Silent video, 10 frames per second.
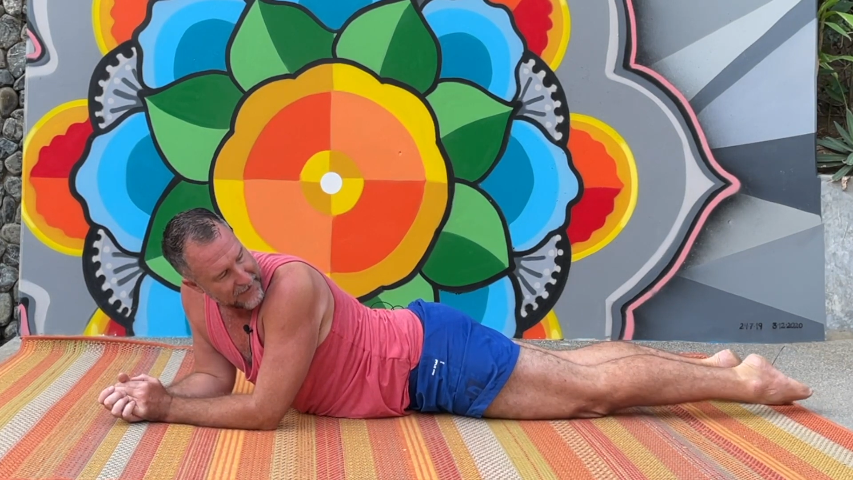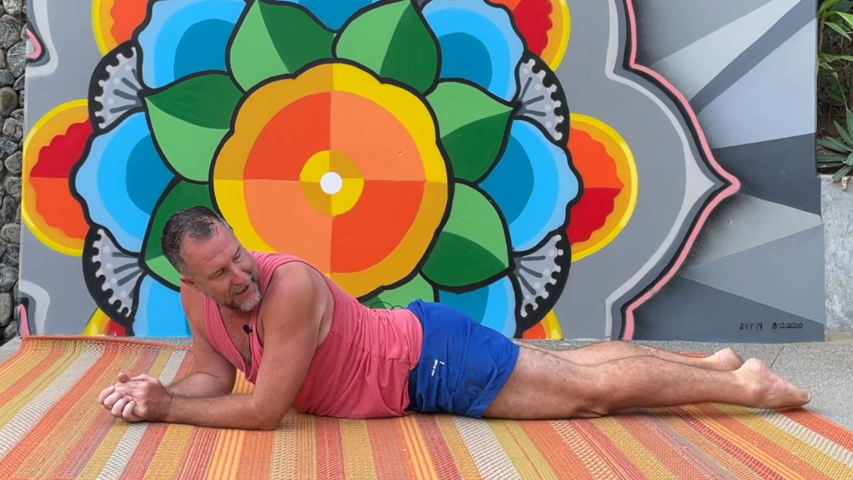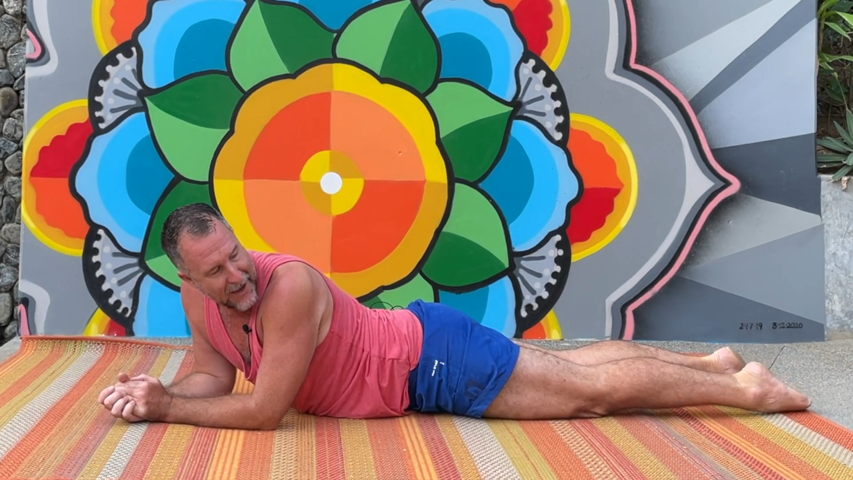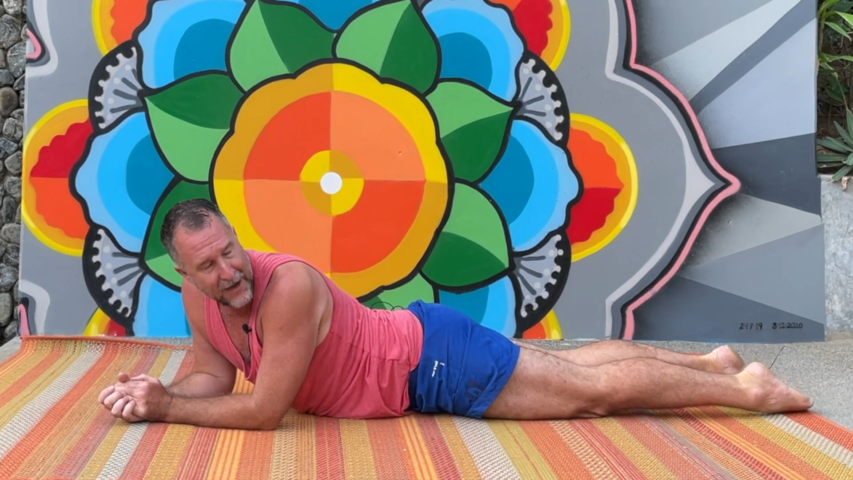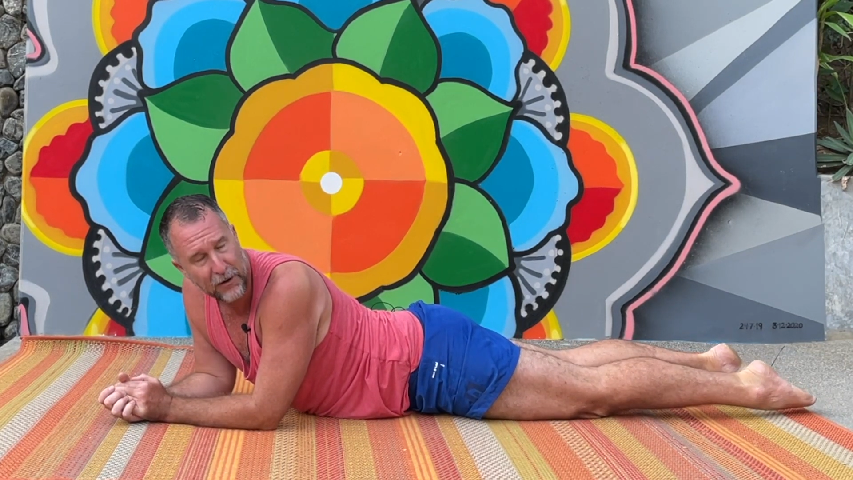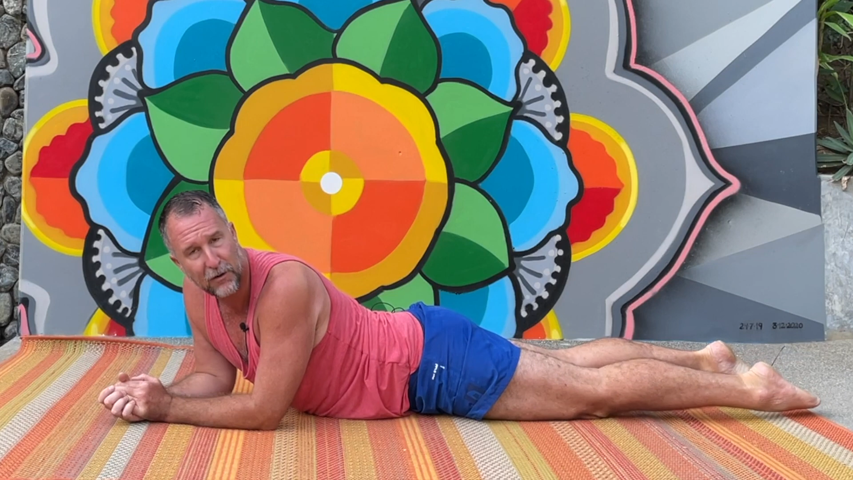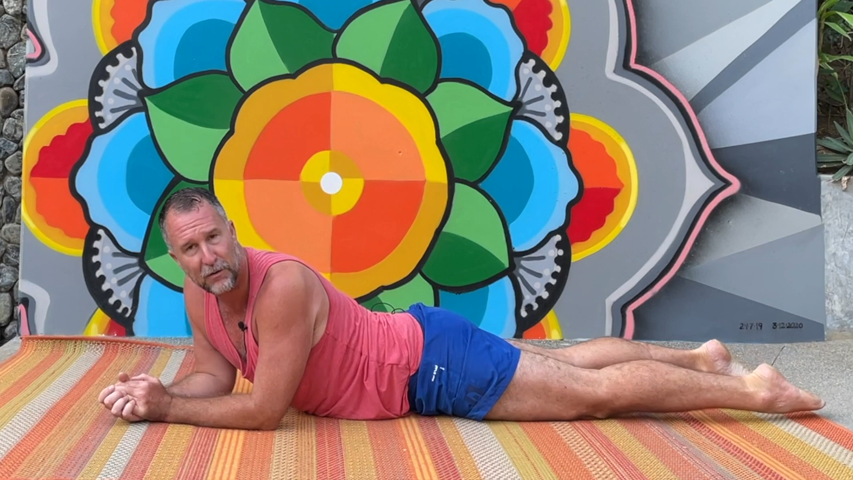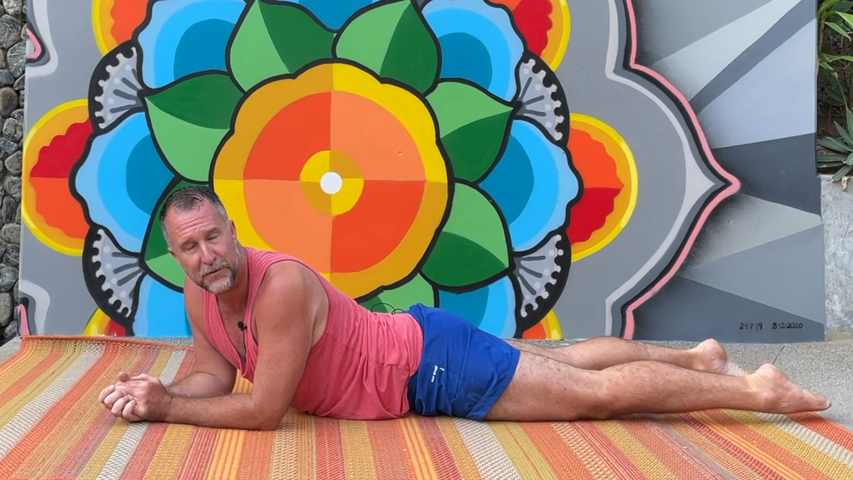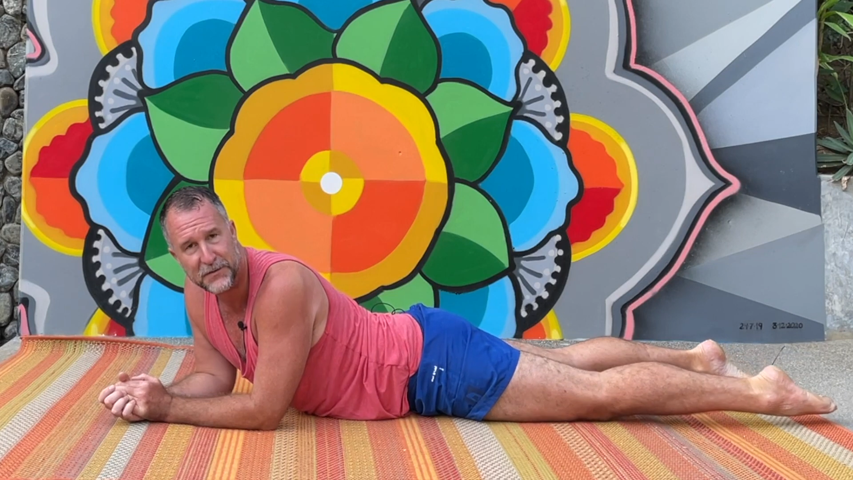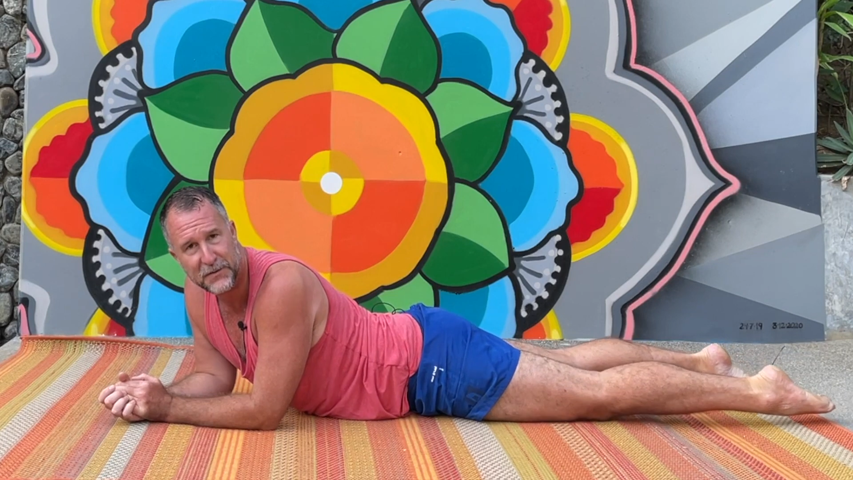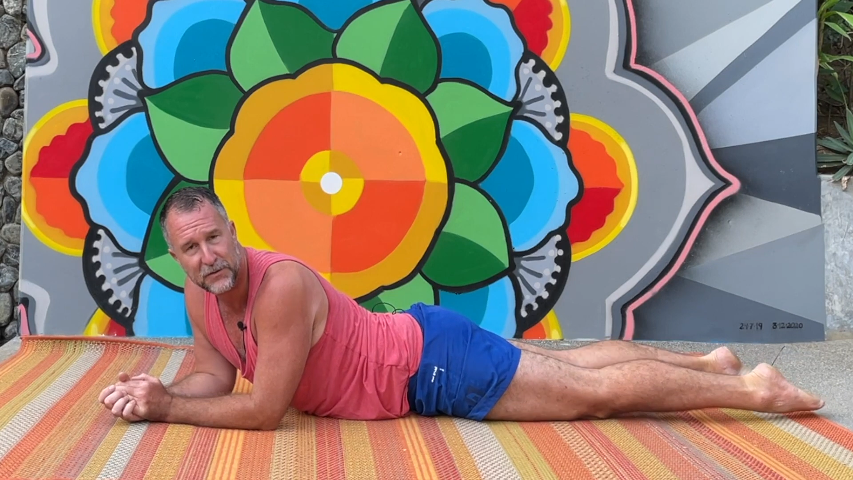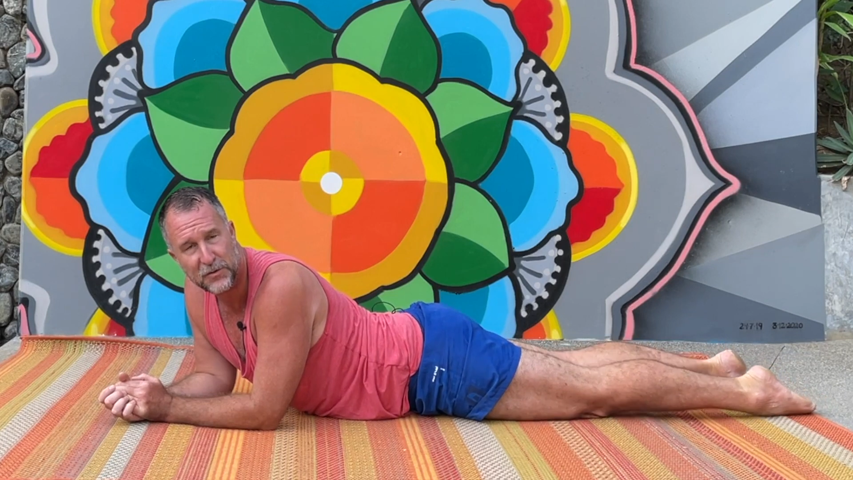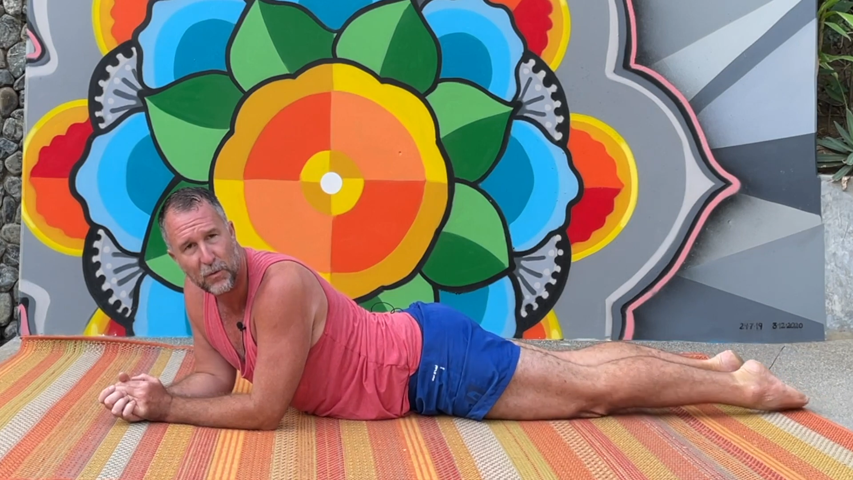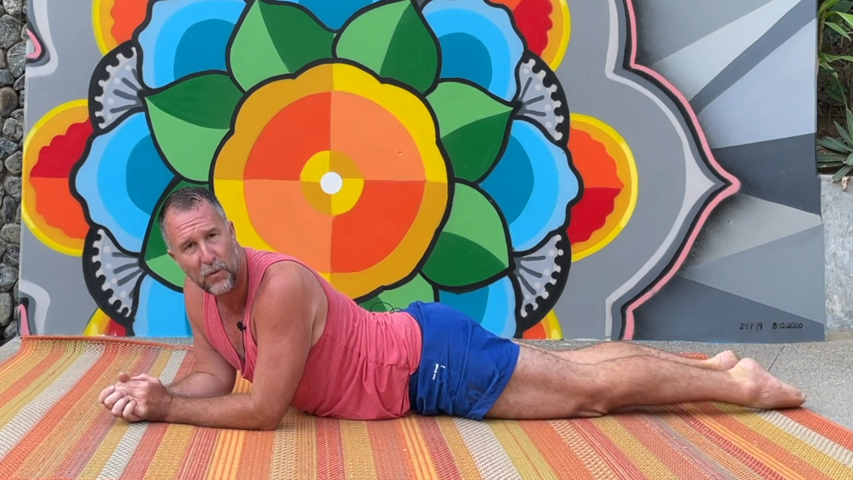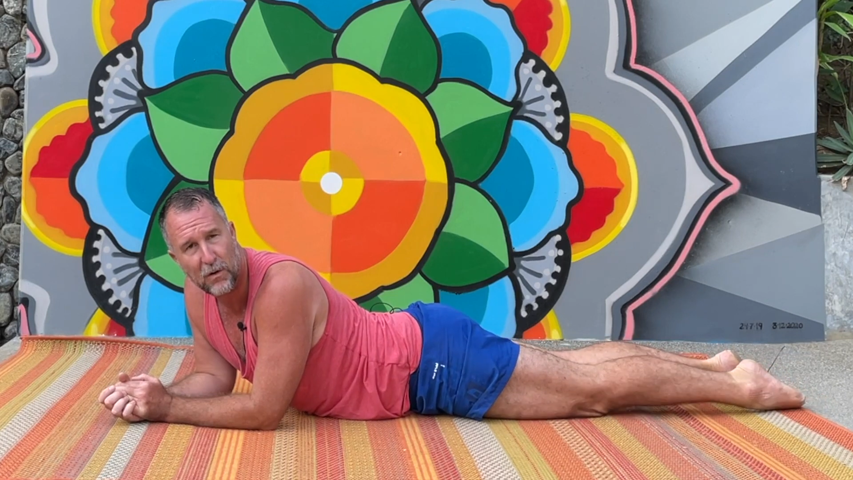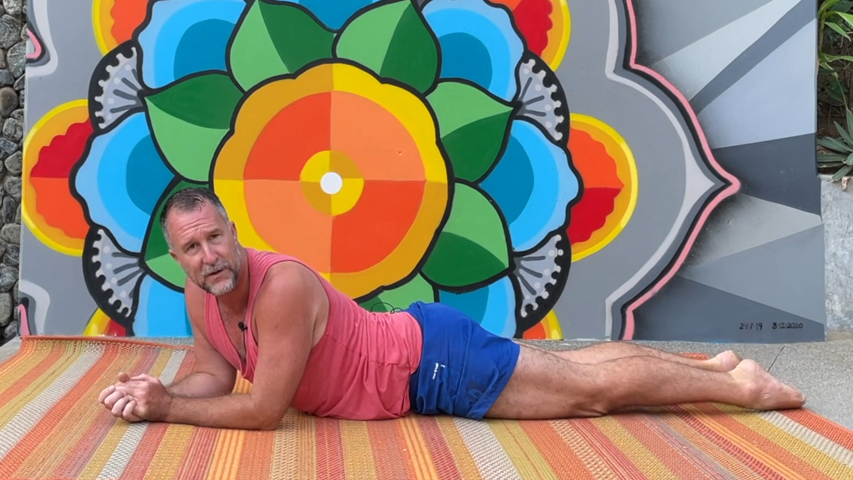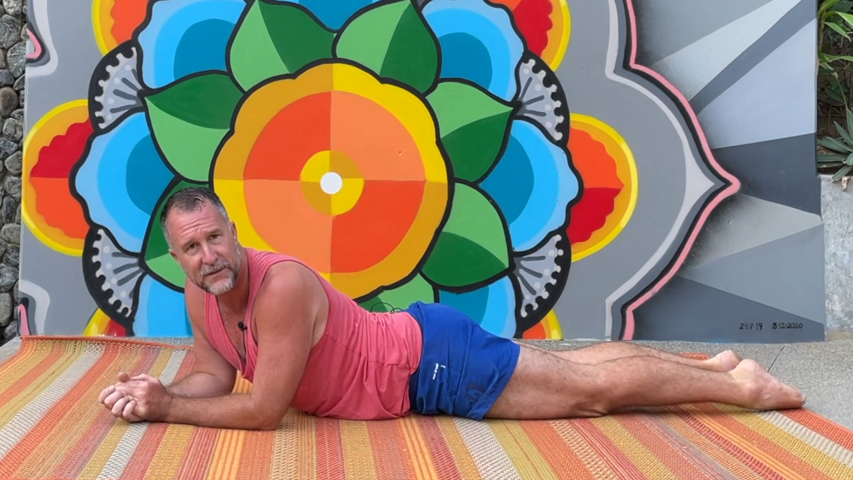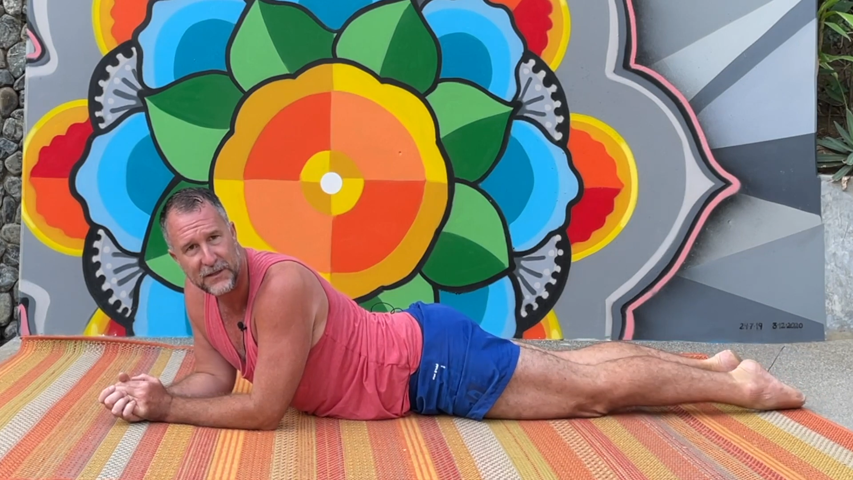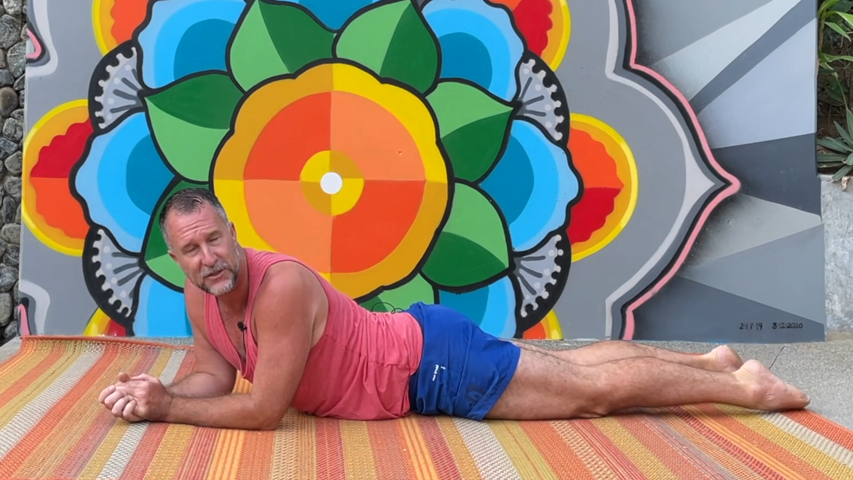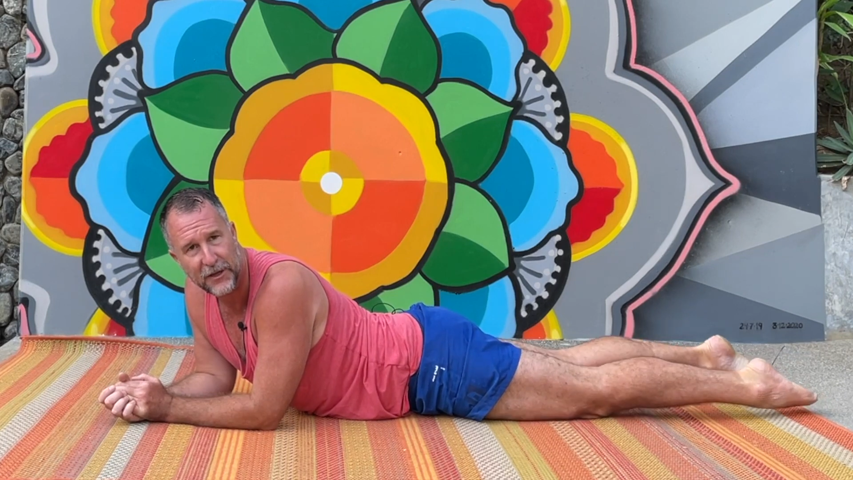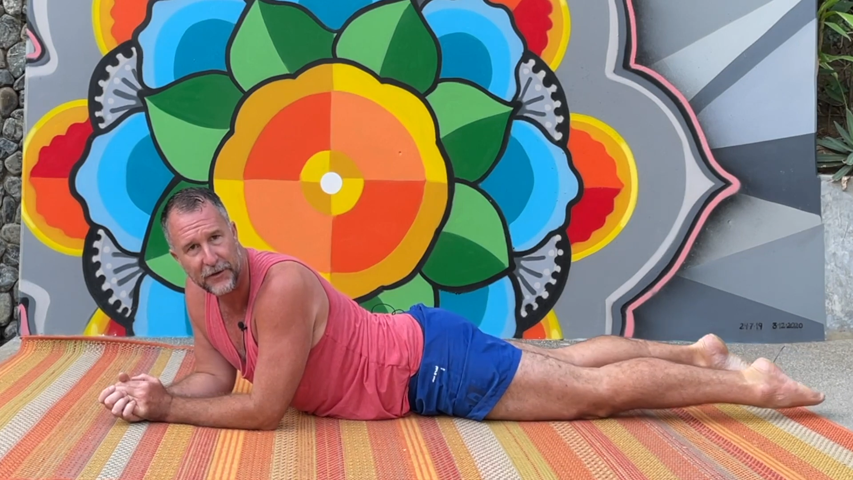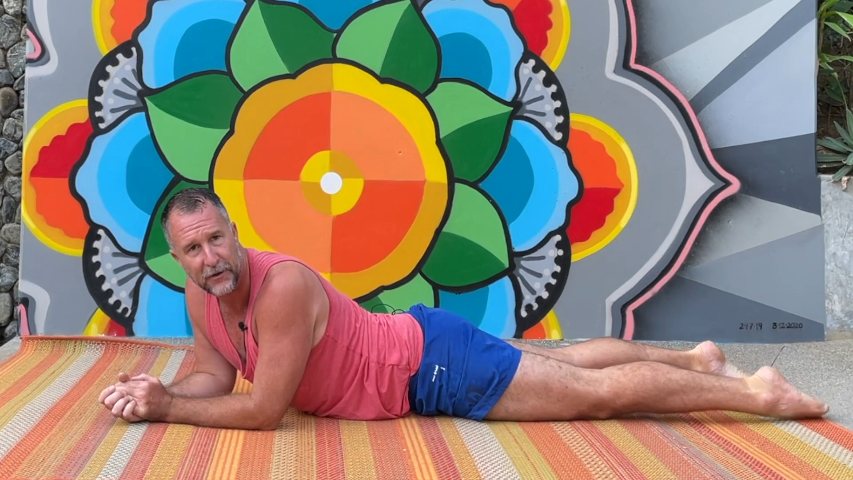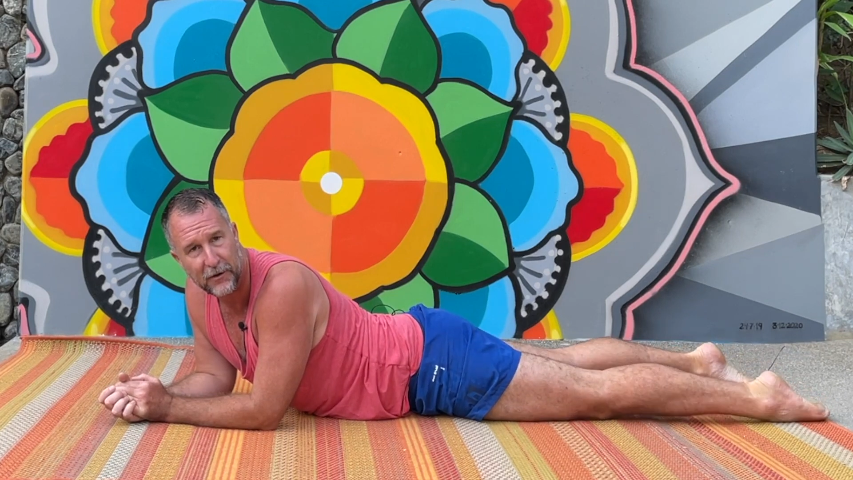ankles towards each other.